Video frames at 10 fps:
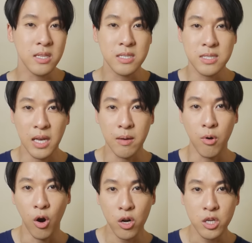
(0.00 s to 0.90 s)
this
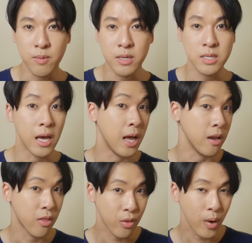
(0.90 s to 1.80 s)
same argument
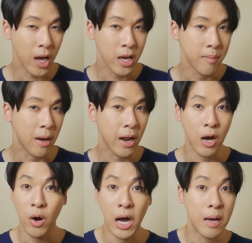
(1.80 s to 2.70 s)
and thread about
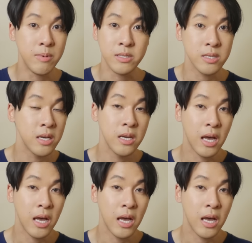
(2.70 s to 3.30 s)
how HYBE has